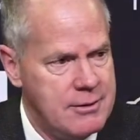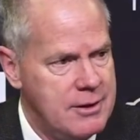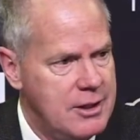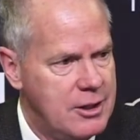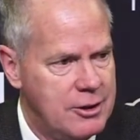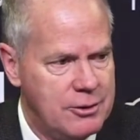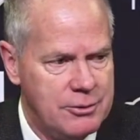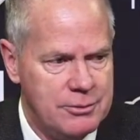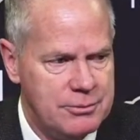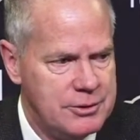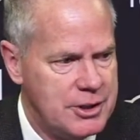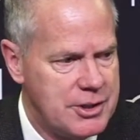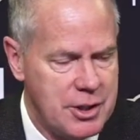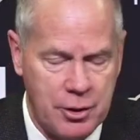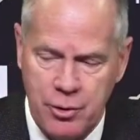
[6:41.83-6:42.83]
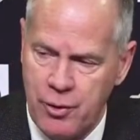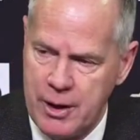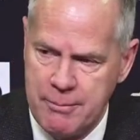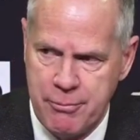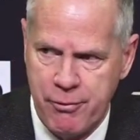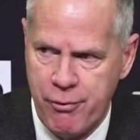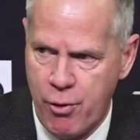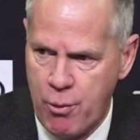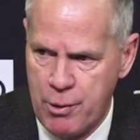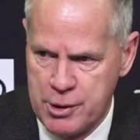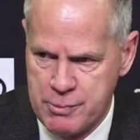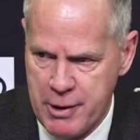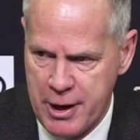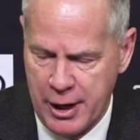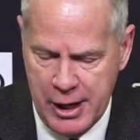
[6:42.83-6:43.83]
you know, just a great
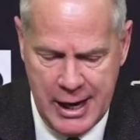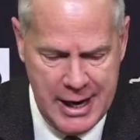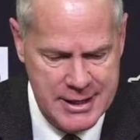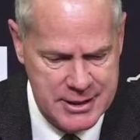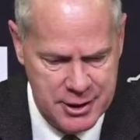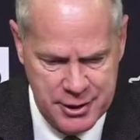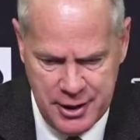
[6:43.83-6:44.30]
performance by our guys.